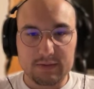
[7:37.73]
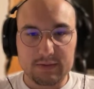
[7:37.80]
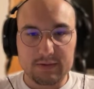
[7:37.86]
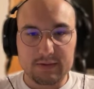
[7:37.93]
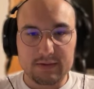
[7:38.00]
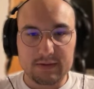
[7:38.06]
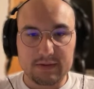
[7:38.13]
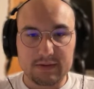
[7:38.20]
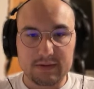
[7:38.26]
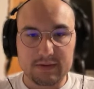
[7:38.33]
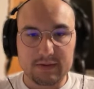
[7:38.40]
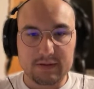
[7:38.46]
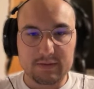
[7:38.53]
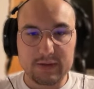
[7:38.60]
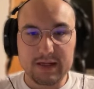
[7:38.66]
the,
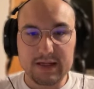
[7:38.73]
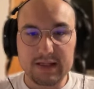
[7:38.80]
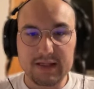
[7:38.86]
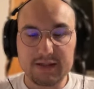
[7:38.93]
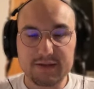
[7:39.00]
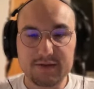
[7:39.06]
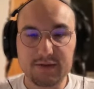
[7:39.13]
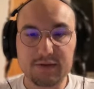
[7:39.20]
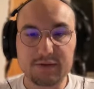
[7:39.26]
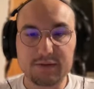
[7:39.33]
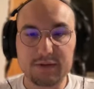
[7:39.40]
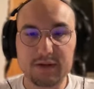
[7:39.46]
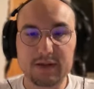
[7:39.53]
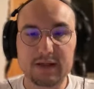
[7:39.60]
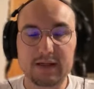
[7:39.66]
the way I like to do
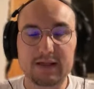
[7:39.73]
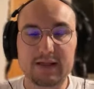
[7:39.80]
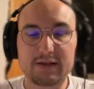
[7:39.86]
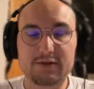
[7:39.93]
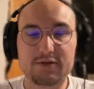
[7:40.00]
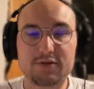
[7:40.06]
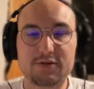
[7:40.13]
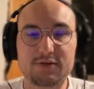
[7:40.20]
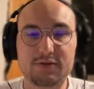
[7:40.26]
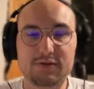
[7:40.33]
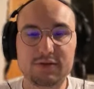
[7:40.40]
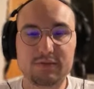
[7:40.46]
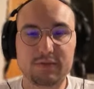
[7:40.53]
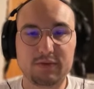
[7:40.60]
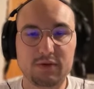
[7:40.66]
it, I like to choose
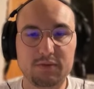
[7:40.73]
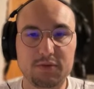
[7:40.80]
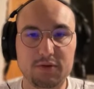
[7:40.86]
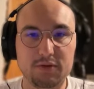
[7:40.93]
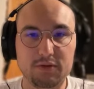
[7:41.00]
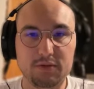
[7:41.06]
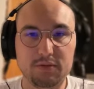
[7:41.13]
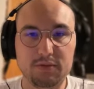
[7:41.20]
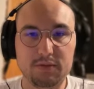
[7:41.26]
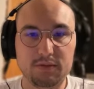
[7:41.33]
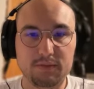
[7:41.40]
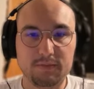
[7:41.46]
the warm tube.